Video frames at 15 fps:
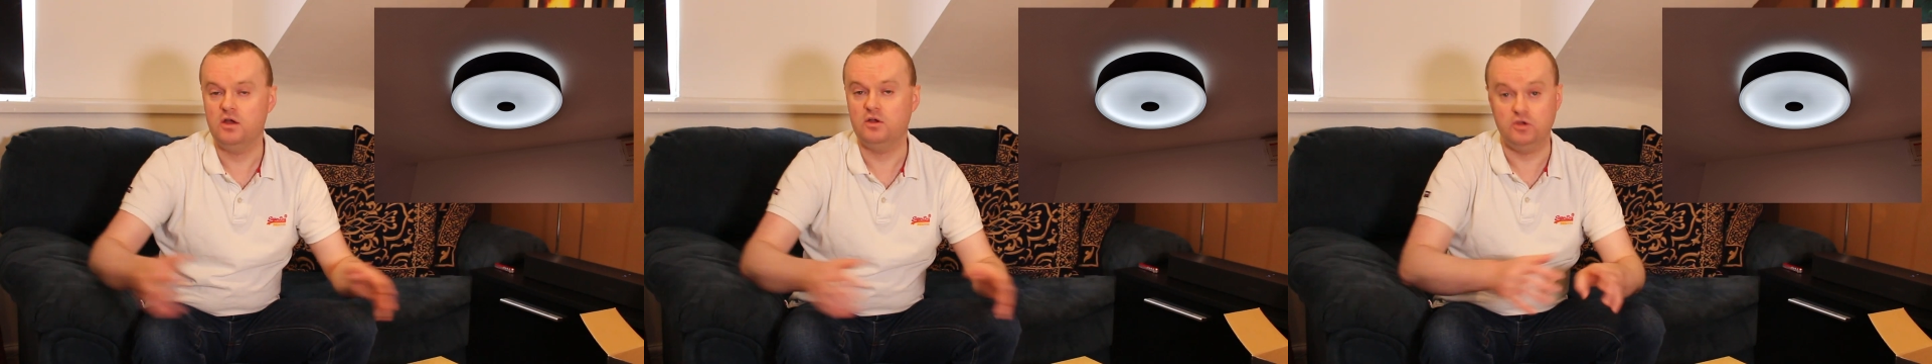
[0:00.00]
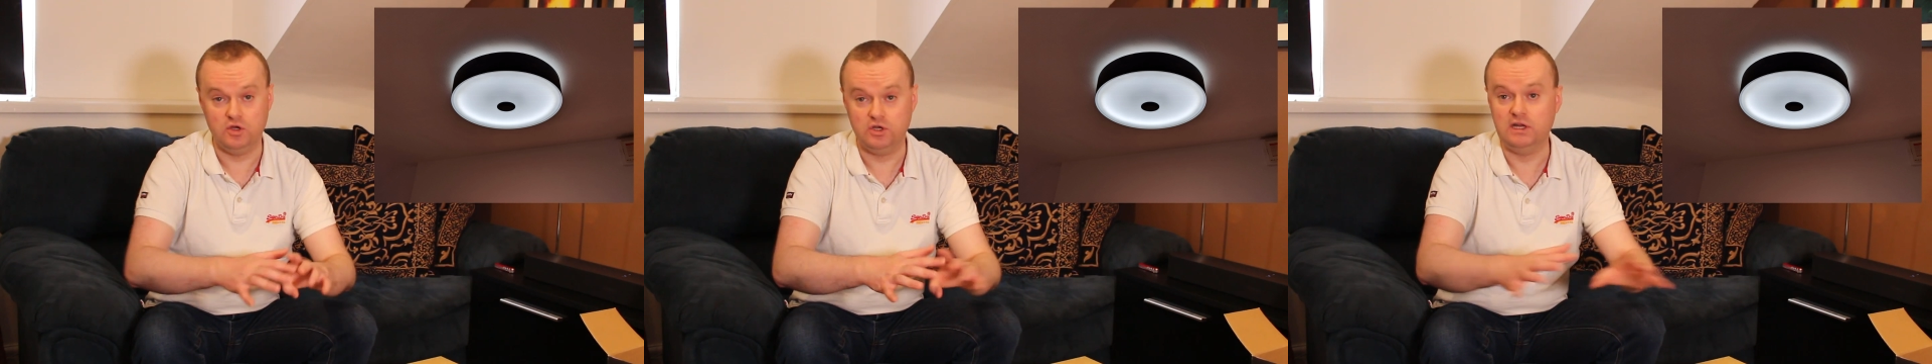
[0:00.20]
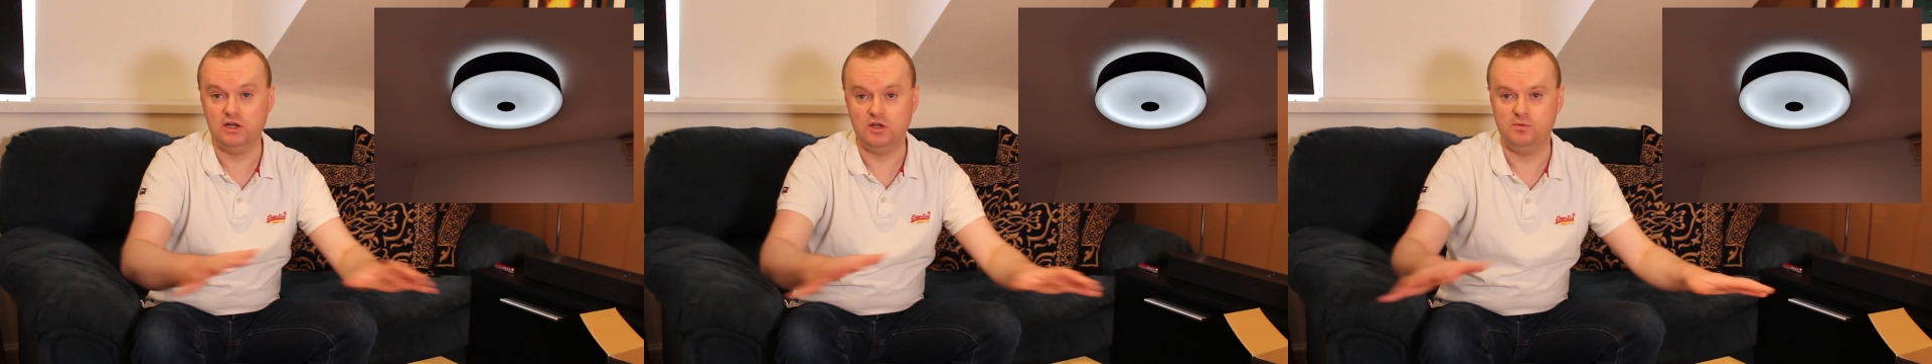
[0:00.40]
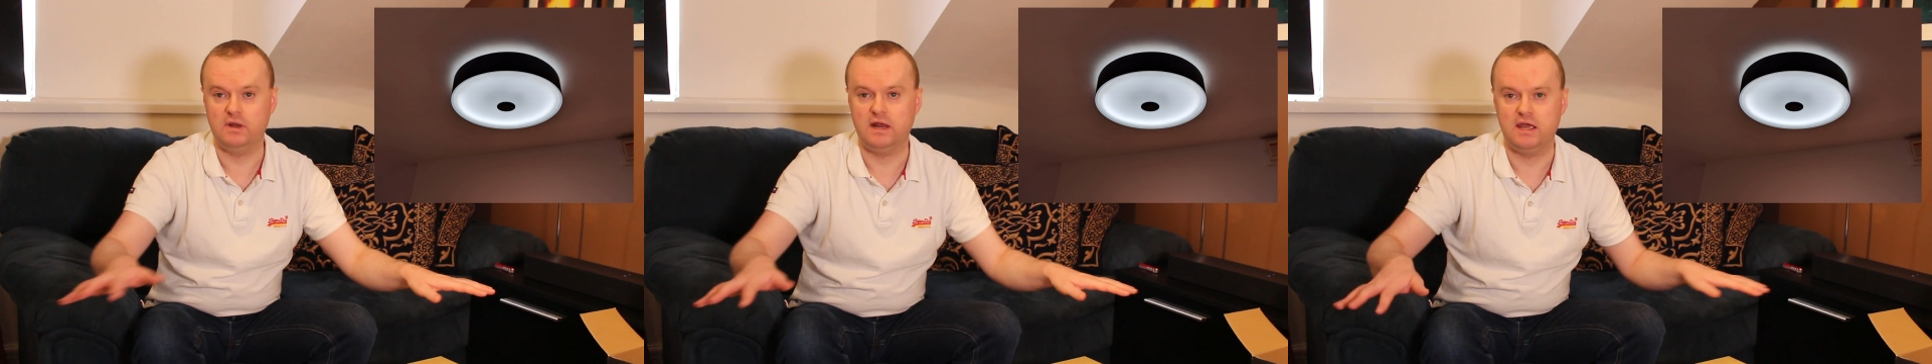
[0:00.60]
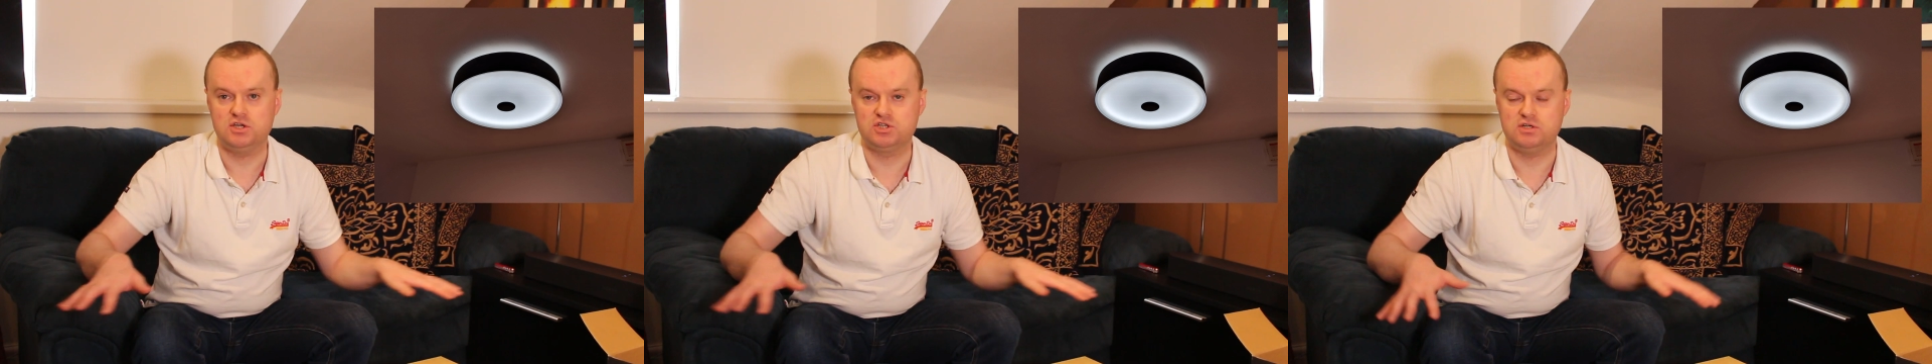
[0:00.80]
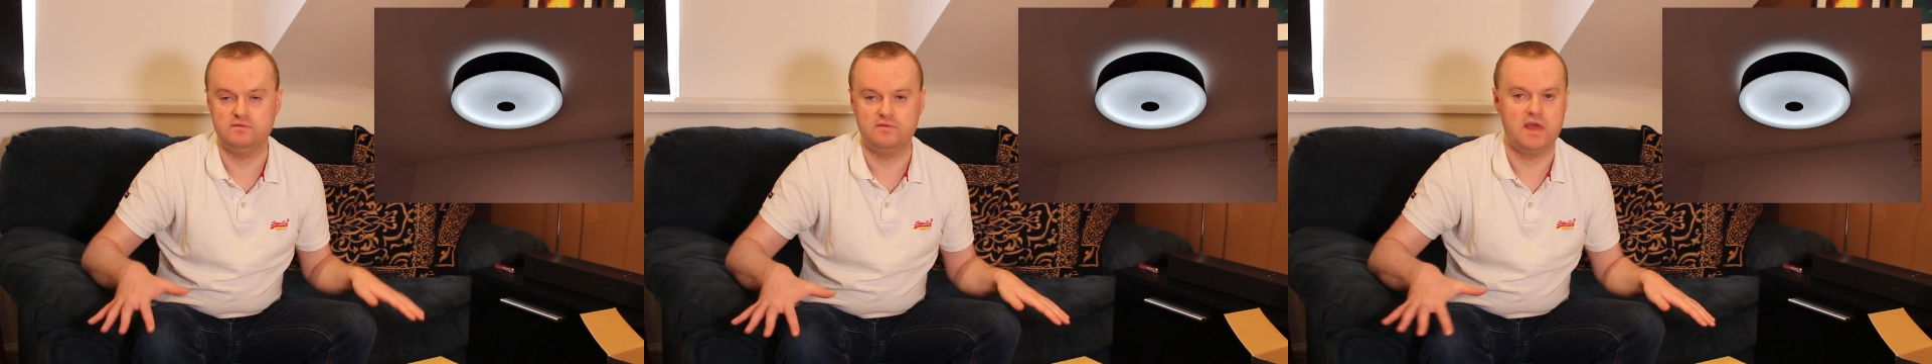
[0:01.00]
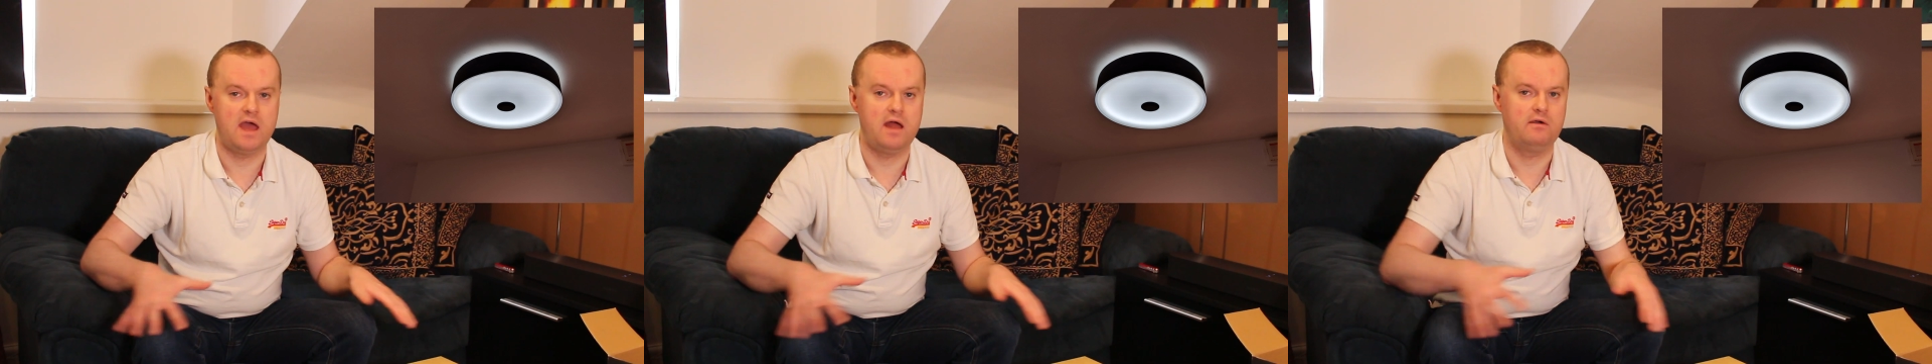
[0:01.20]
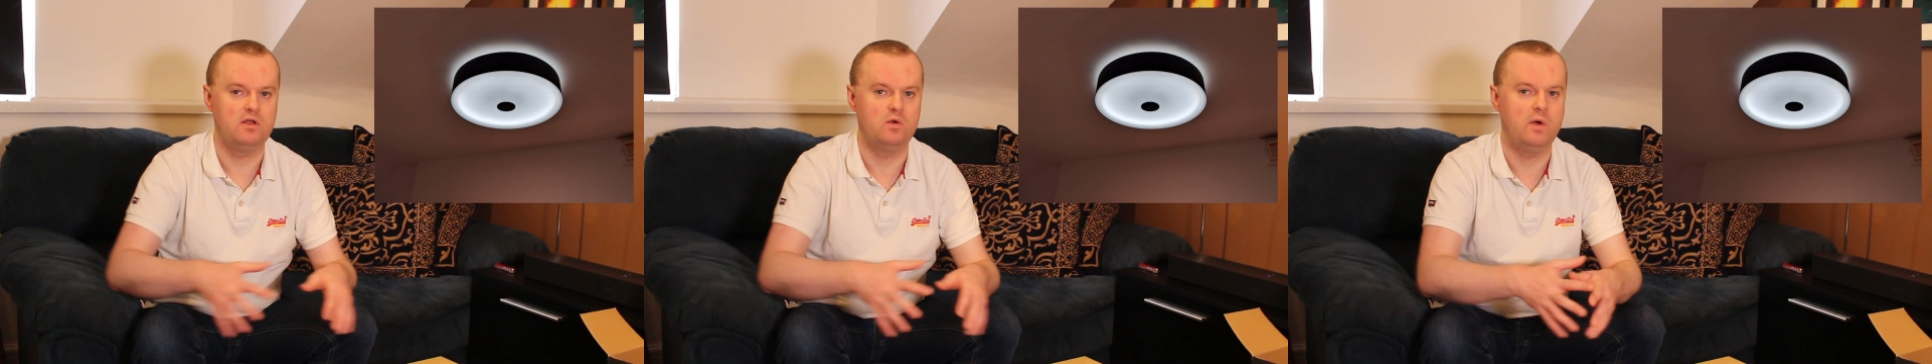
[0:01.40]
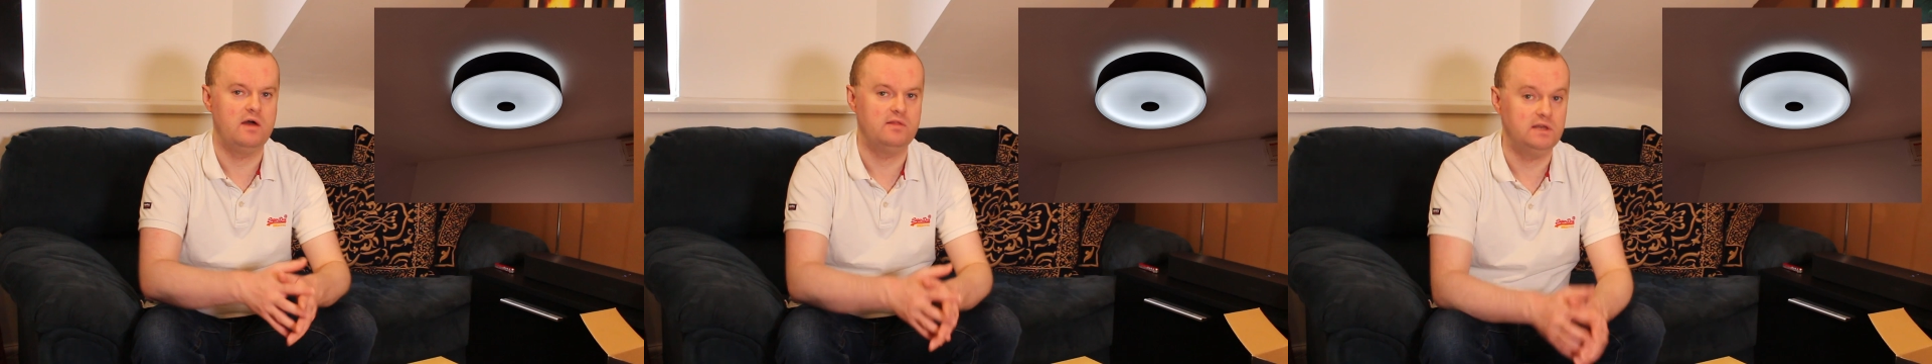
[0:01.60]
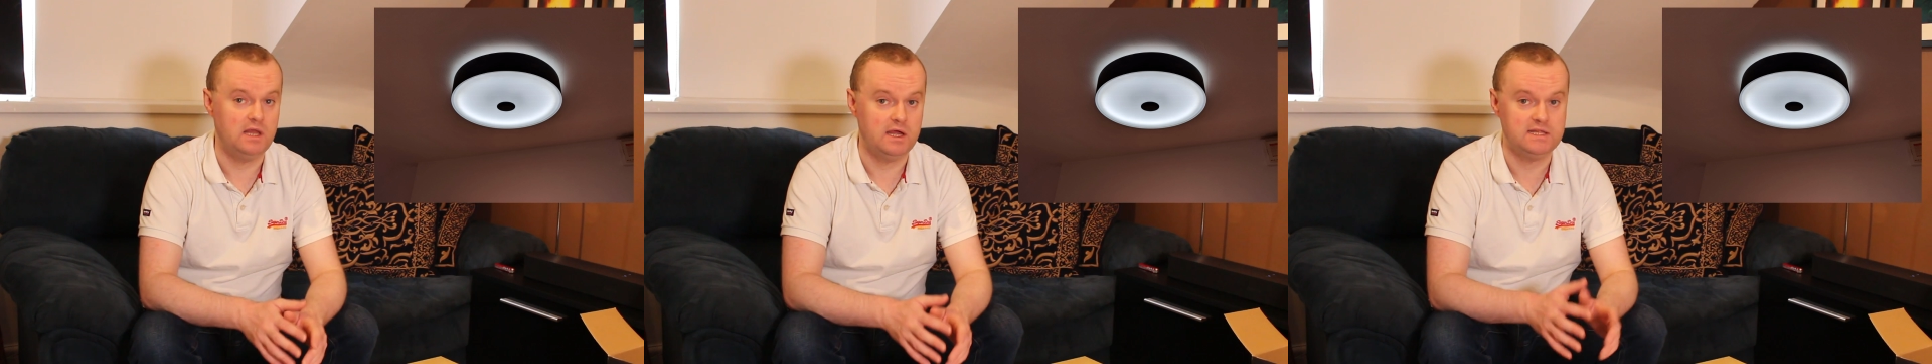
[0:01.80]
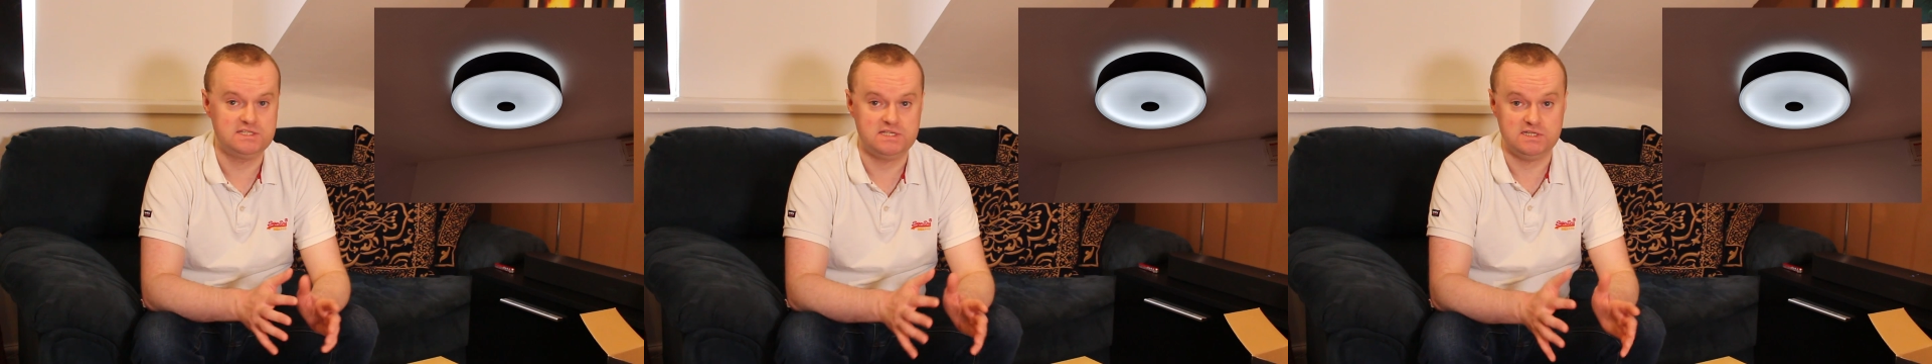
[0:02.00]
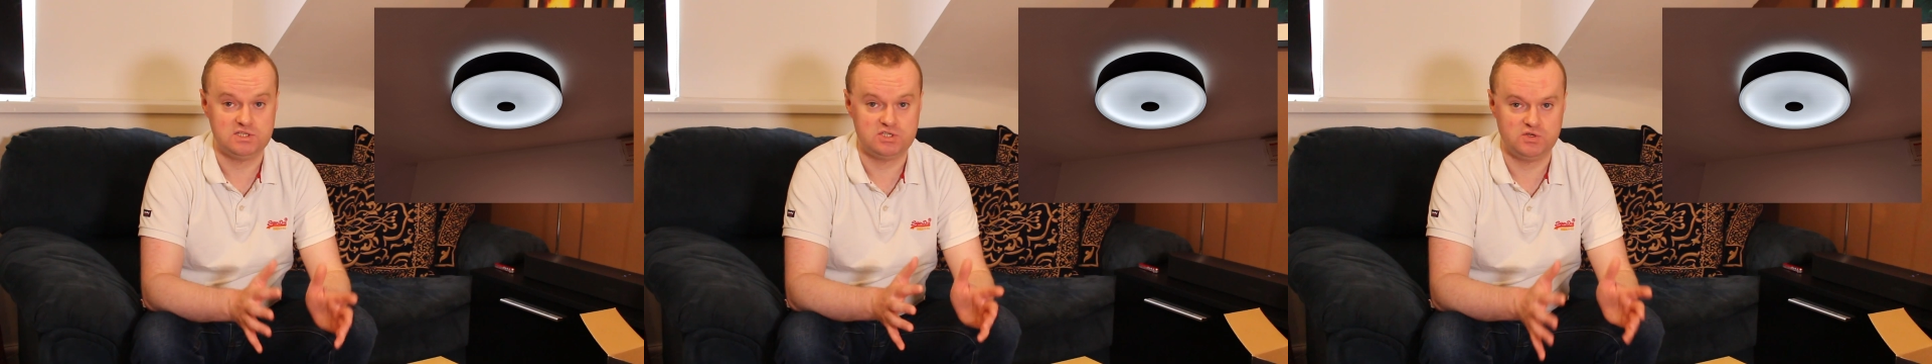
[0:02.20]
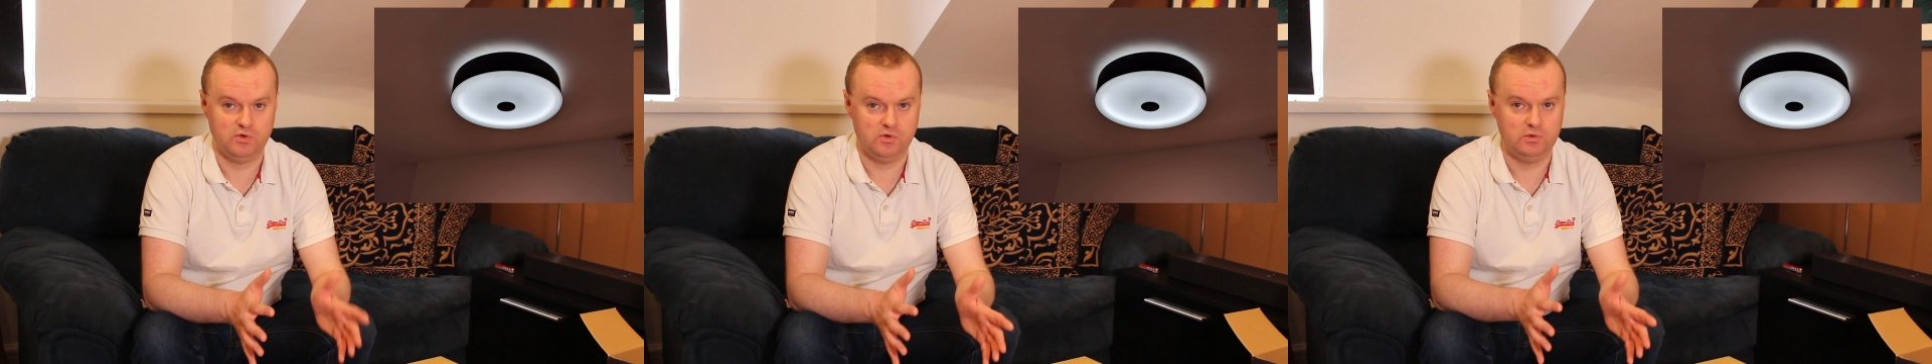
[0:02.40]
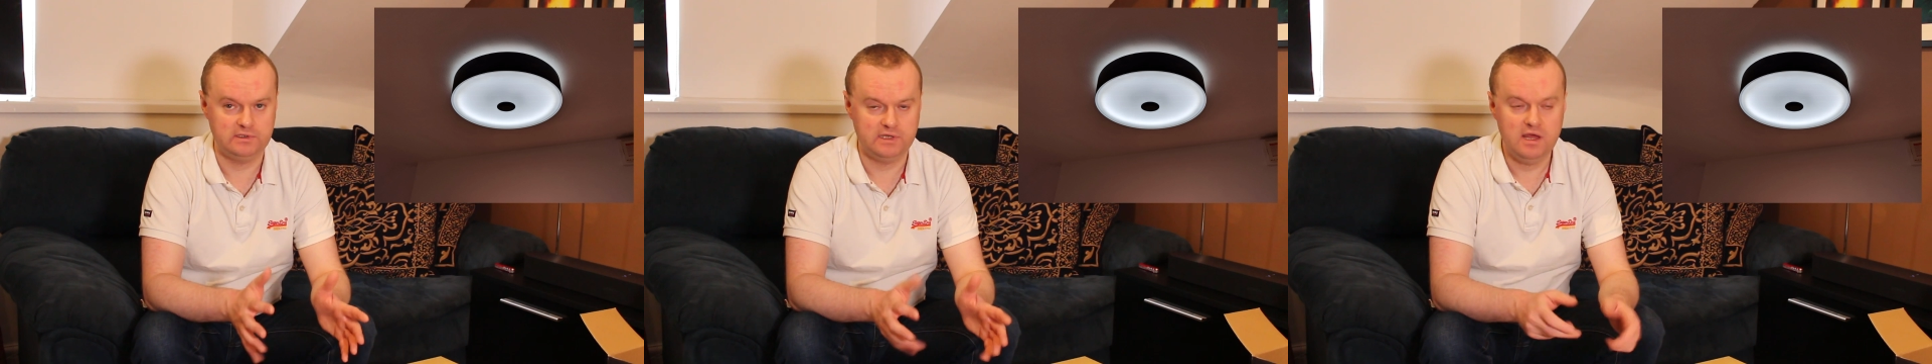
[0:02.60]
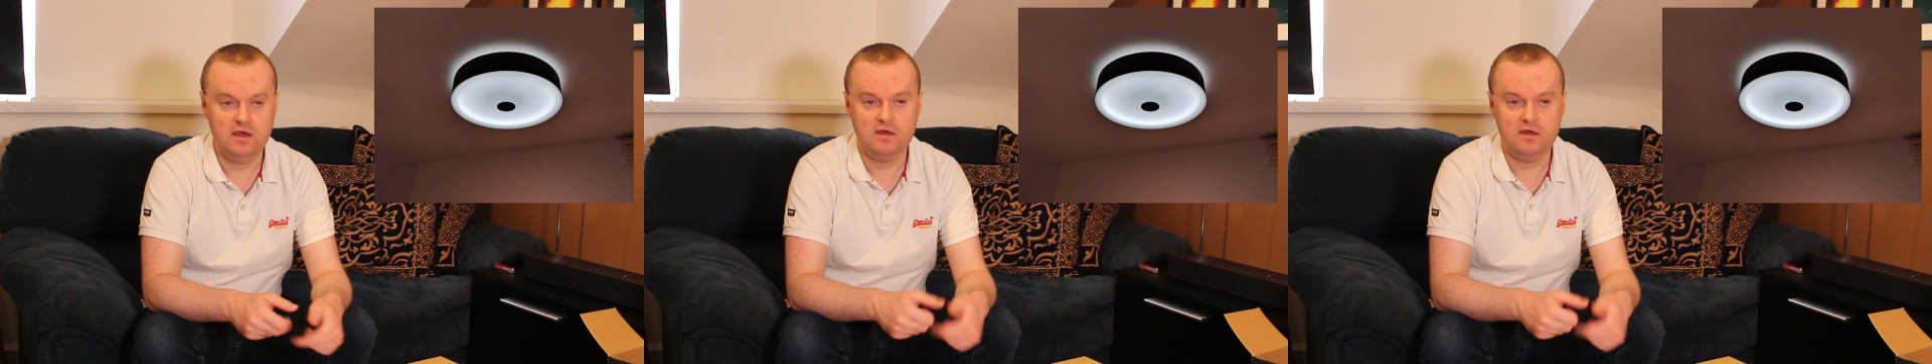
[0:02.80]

good illumination of the area where the light's installed.